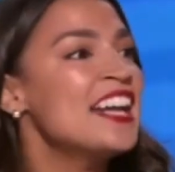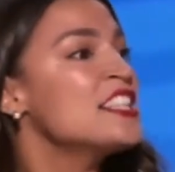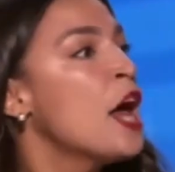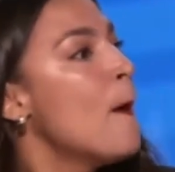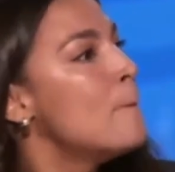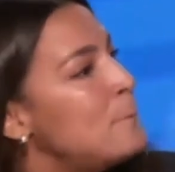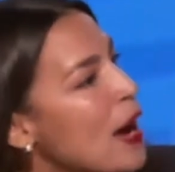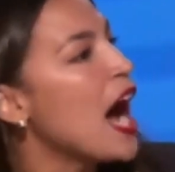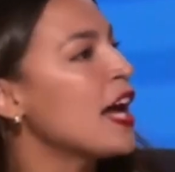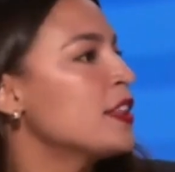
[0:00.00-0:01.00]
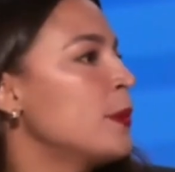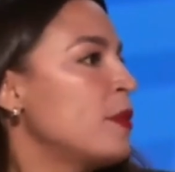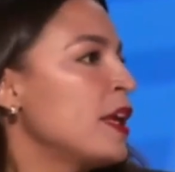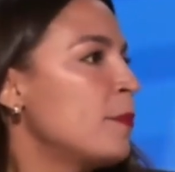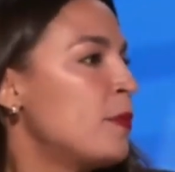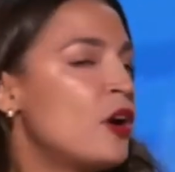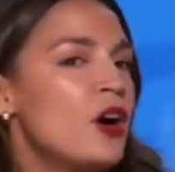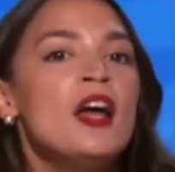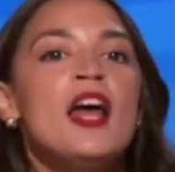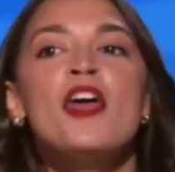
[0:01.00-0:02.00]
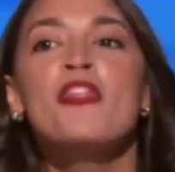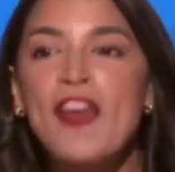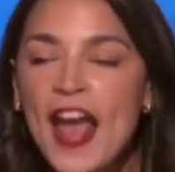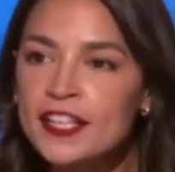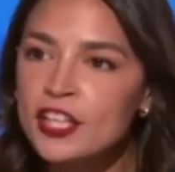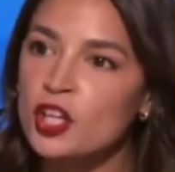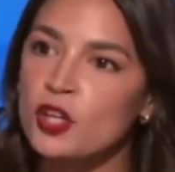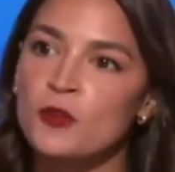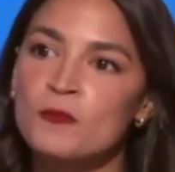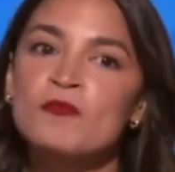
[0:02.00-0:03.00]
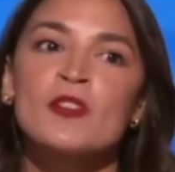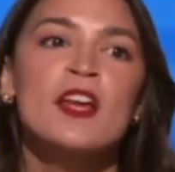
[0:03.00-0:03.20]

and by the people. Thank you.